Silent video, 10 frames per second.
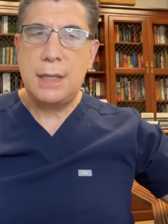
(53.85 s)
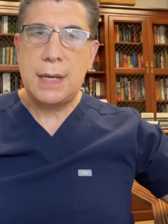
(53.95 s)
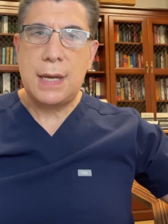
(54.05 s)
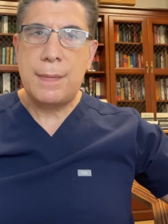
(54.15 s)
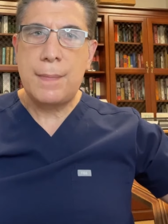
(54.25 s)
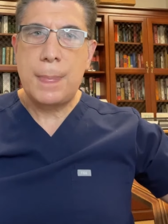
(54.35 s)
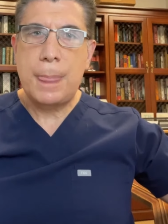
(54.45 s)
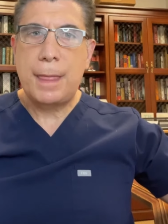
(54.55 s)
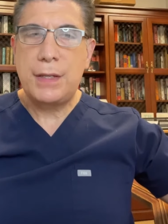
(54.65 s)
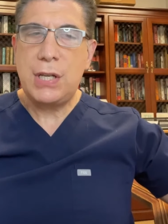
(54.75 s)
um,
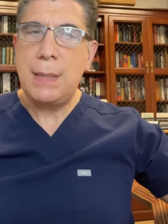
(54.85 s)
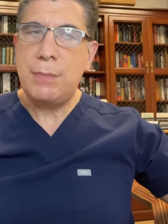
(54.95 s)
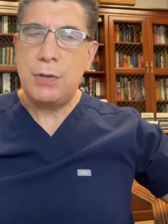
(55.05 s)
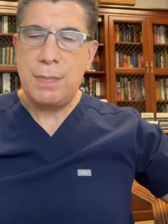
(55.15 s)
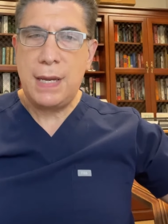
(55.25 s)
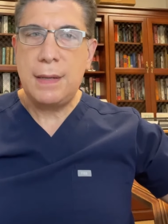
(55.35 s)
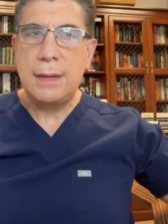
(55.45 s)
seem to be.